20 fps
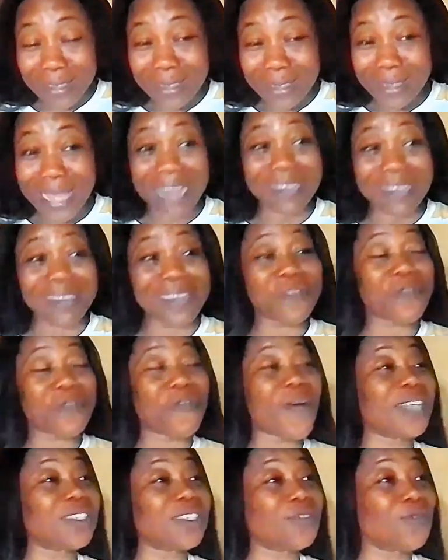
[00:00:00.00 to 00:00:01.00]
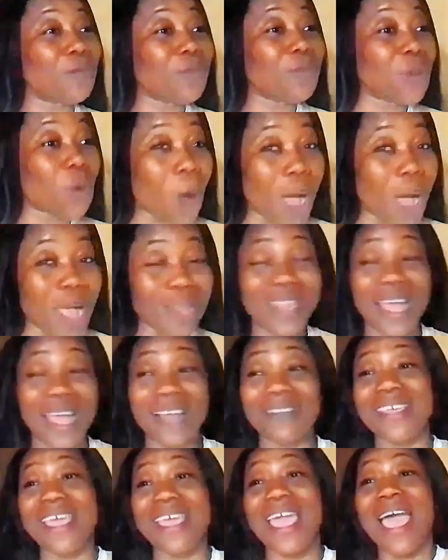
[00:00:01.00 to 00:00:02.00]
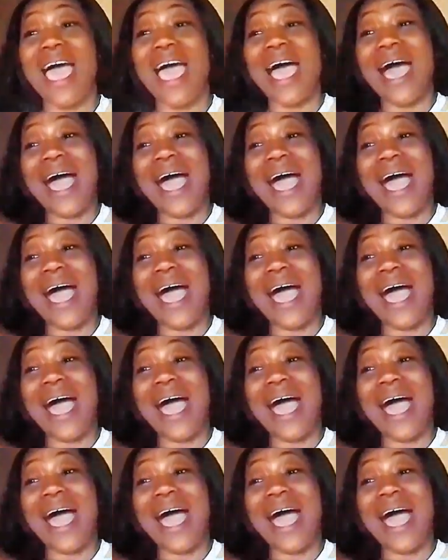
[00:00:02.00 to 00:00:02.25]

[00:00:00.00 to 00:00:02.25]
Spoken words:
that differs from the one that the